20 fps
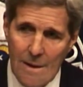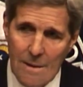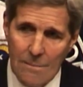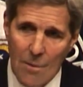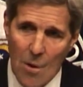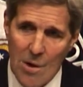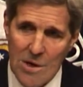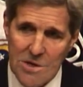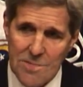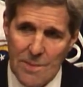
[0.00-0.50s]

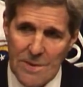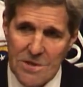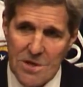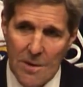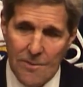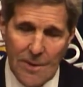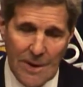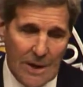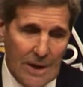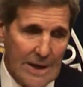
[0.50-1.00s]
More
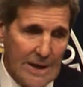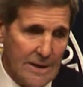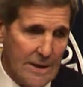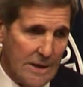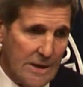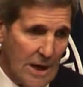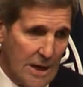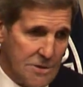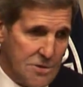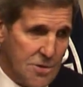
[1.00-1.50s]
specifically,
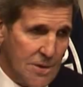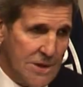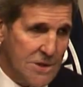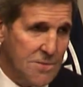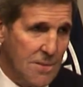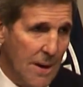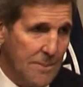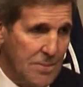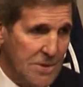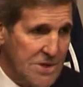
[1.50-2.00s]
the
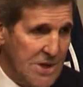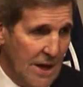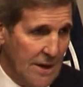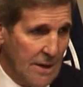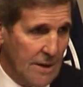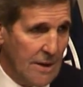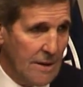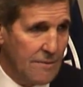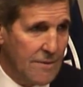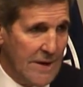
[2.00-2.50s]
countries
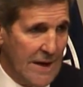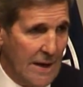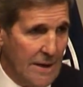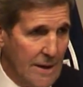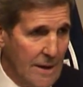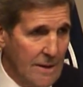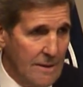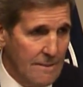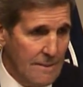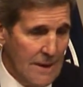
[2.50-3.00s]
represented in
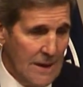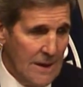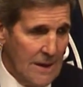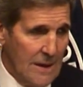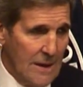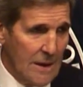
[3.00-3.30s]
Vienna